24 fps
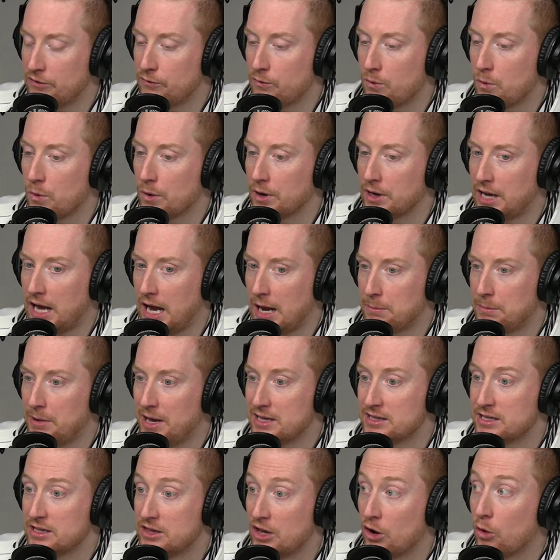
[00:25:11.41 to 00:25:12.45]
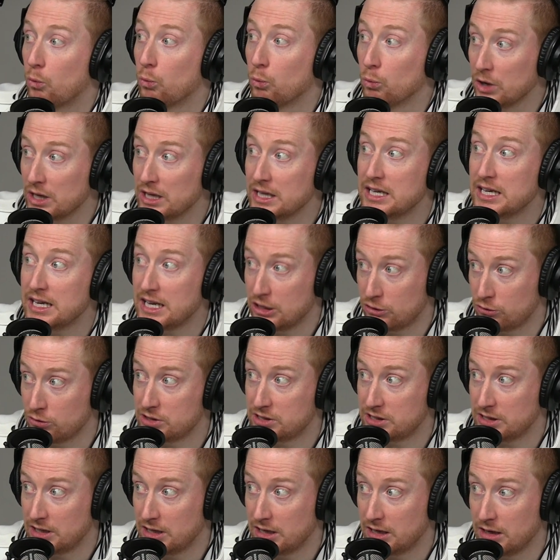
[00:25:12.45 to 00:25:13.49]
for campaigns that they're really
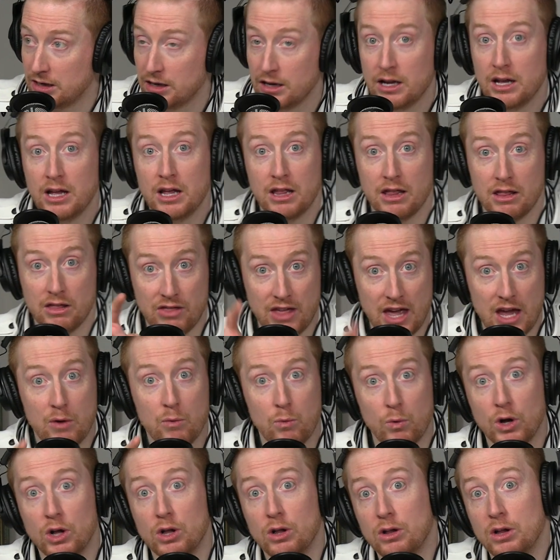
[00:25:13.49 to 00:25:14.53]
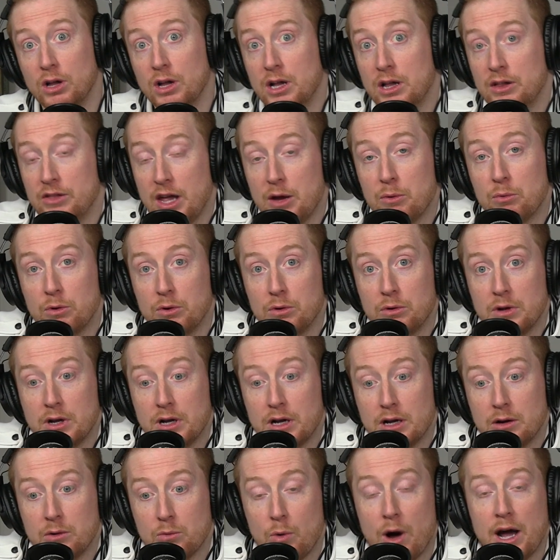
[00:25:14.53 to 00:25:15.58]
interested in, they will
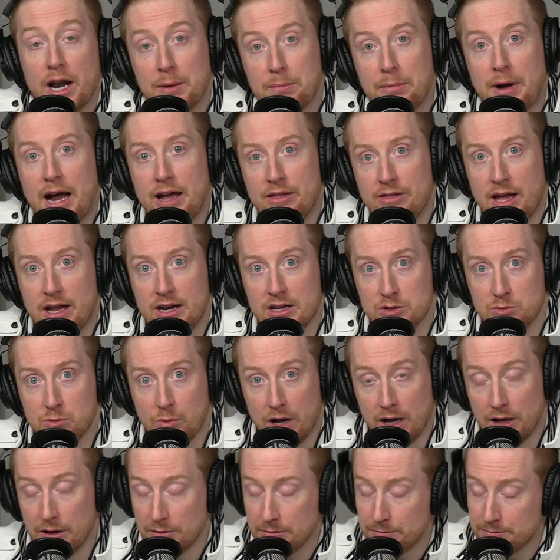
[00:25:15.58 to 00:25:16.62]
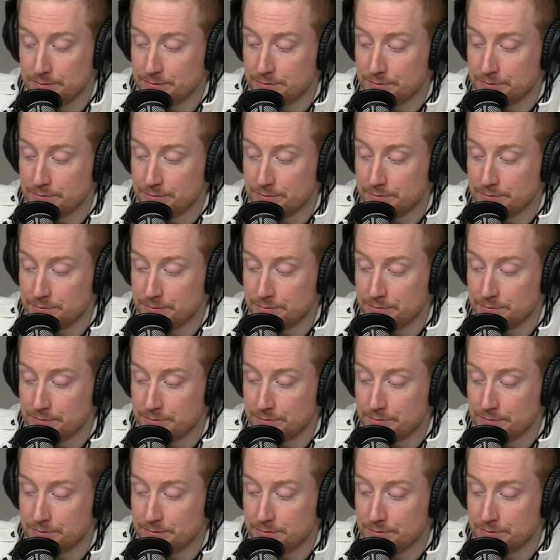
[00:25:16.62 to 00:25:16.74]
want to buy that as well.